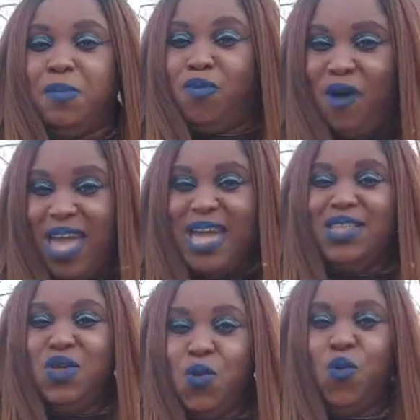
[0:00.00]
my
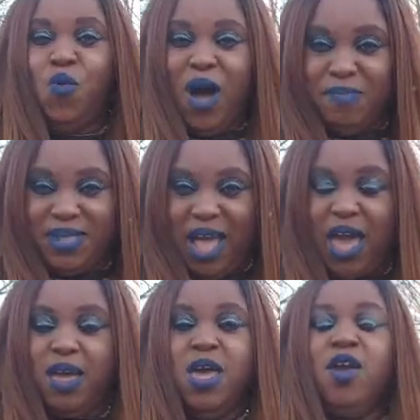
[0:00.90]
brand new
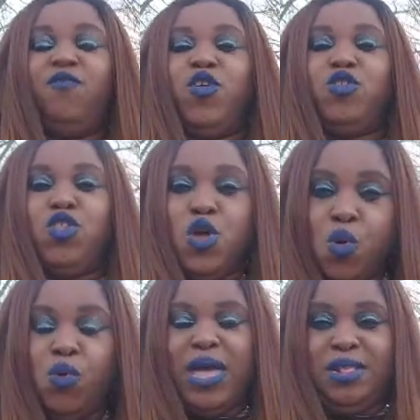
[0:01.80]
website for
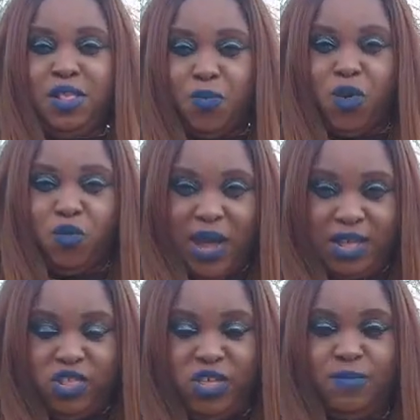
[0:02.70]
new
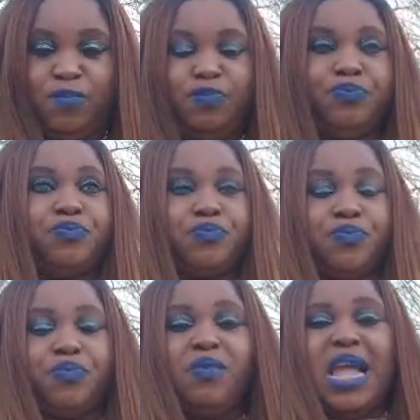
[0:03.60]
inspiration
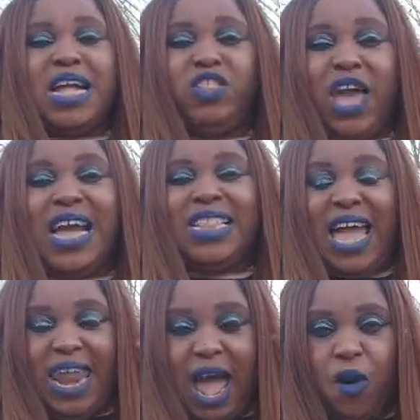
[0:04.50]
check
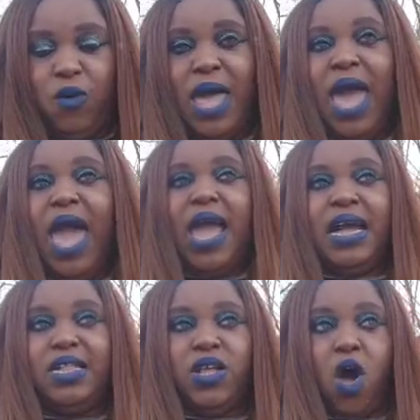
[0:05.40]
that out.
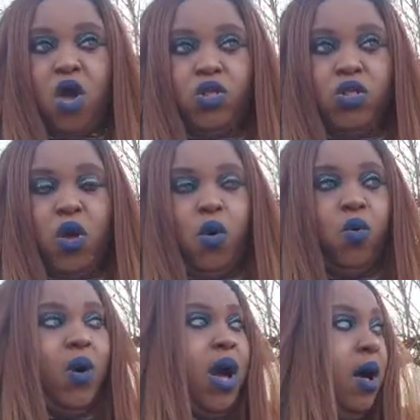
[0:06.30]
And
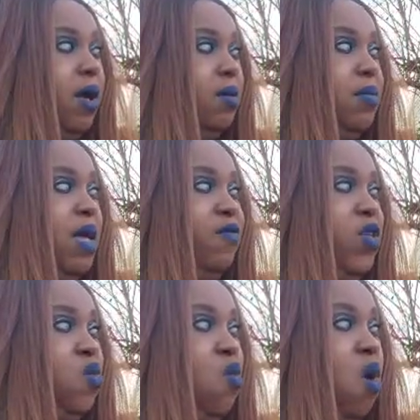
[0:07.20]
also, um,
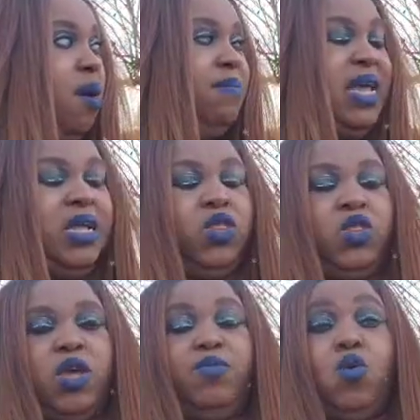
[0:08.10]
if you want me,
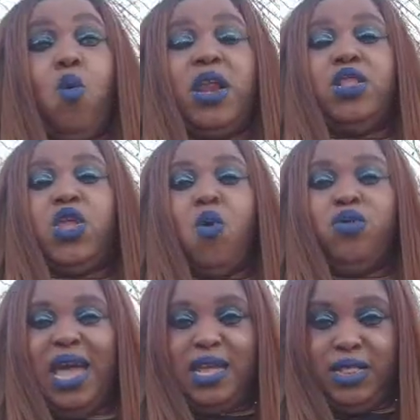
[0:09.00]
if you want to
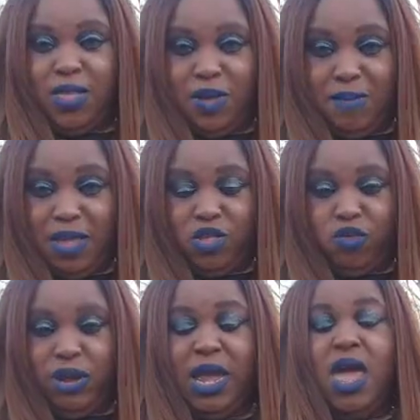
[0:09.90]
donate to the
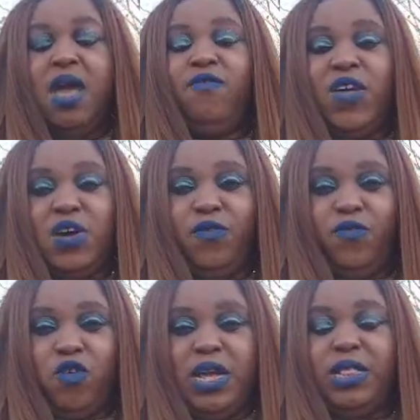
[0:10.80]
ministry, feel
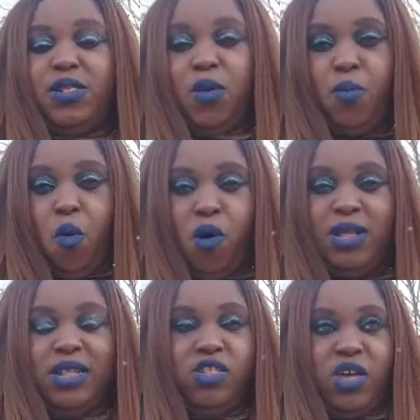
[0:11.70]
free to
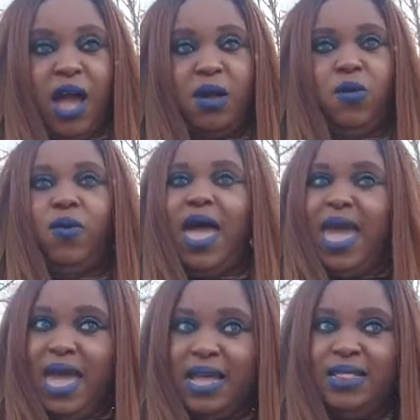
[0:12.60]
support the channel.
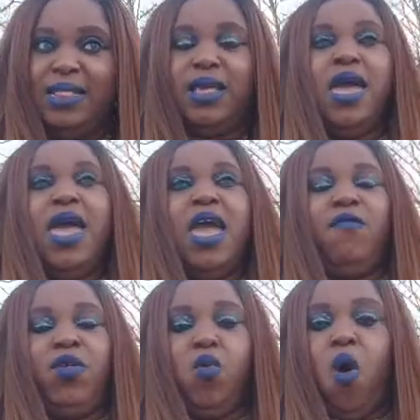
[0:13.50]
And
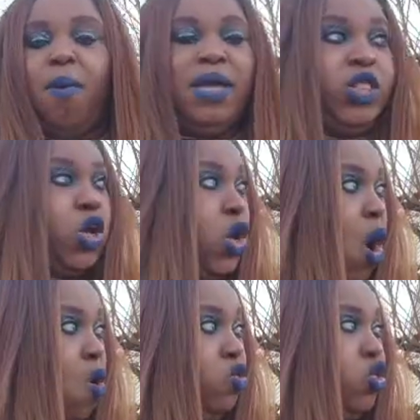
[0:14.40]
if you want me to
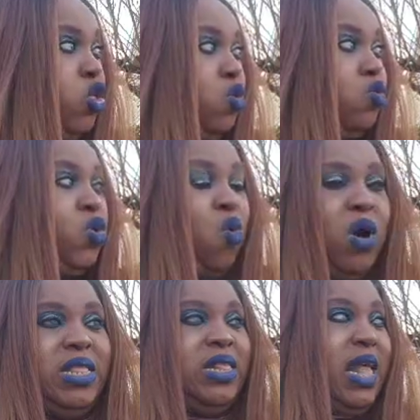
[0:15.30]
coach you
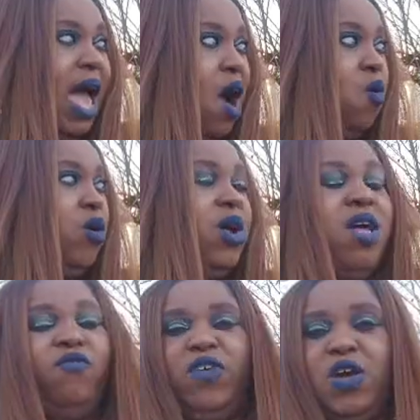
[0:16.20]
during this hour,
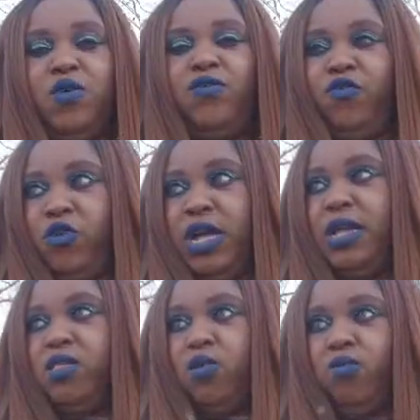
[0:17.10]
feel
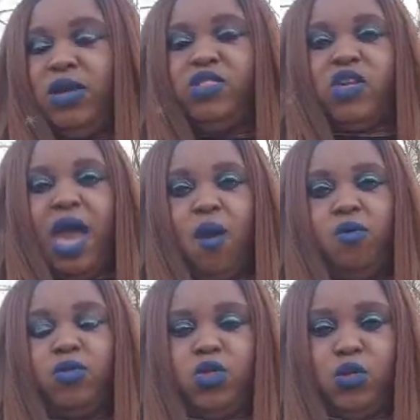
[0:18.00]
free to reach
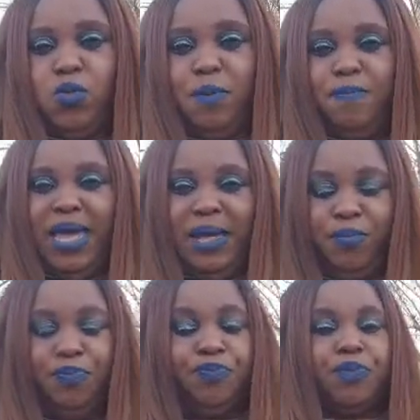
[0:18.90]
out to me.
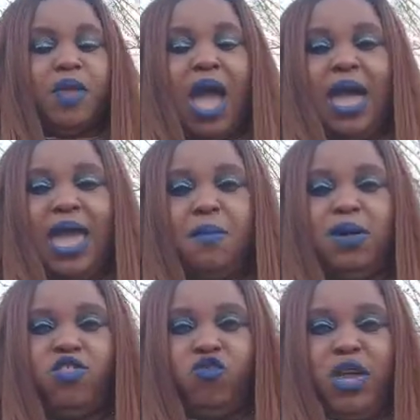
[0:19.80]
I
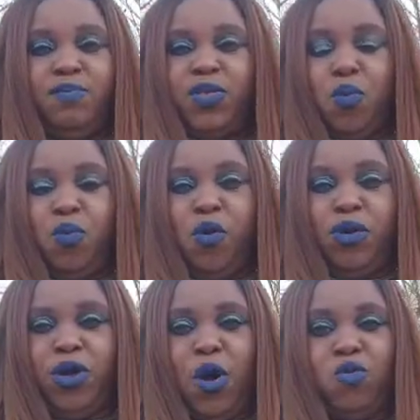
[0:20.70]
am a dream
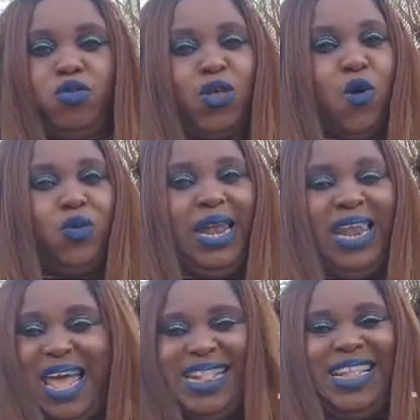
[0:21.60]
supporter coach. So
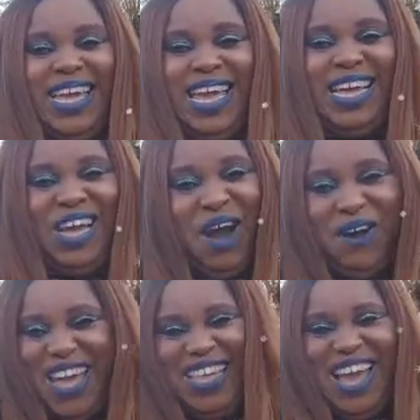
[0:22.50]
let's get
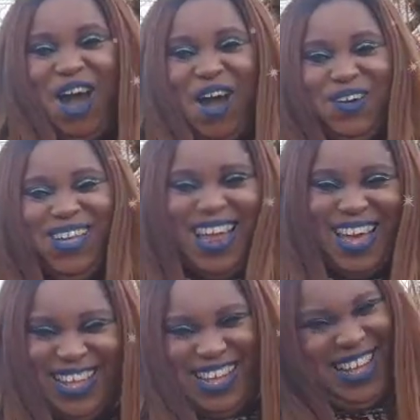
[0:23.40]
going,
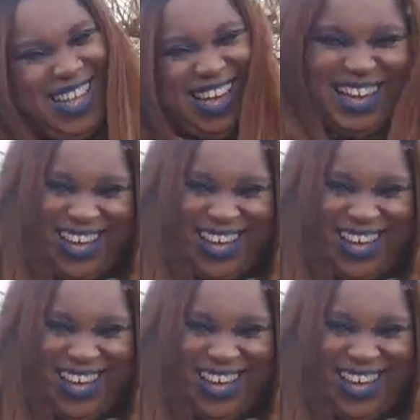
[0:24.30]
y'all.